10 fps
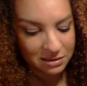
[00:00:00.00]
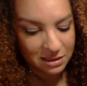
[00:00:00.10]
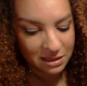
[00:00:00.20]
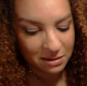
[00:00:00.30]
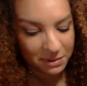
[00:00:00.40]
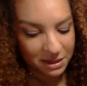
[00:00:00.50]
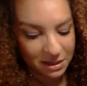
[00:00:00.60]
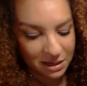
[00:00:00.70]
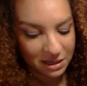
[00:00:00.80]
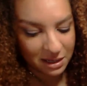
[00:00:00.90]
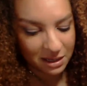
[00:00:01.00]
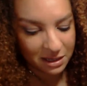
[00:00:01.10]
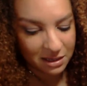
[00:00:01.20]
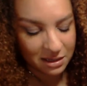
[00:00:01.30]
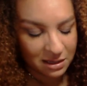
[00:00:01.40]
Kind of make it like
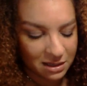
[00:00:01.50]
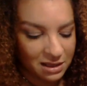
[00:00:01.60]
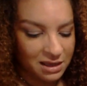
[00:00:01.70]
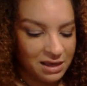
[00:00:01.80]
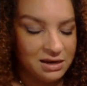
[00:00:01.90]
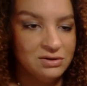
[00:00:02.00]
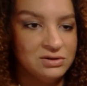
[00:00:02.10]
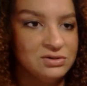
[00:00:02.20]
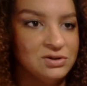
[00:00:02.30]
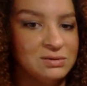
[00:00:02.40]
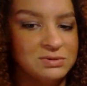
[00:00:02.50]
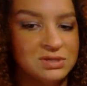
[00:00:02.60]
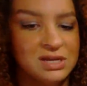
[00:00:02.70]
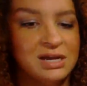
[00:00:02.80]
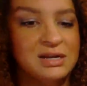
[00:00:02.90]
ink. And it also helps
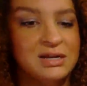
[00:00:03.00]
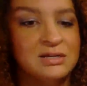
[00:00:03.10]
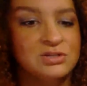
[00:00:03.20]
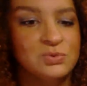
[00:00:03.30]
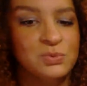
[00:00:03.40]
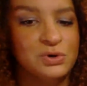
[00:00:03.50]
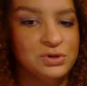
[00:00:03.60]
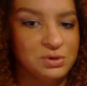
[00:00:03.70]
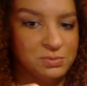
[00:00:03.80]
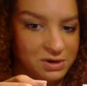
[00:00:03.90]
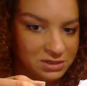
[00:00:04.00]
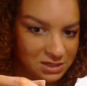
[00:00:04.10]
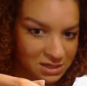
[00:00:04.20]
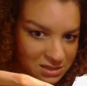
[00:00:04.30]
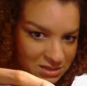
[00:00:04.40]
to kind of twirl your brush
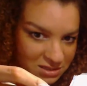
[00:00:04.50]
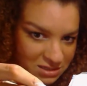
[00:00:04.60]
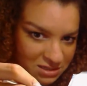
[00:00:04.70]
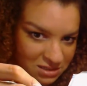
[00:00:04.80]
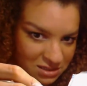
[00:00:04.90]
like this.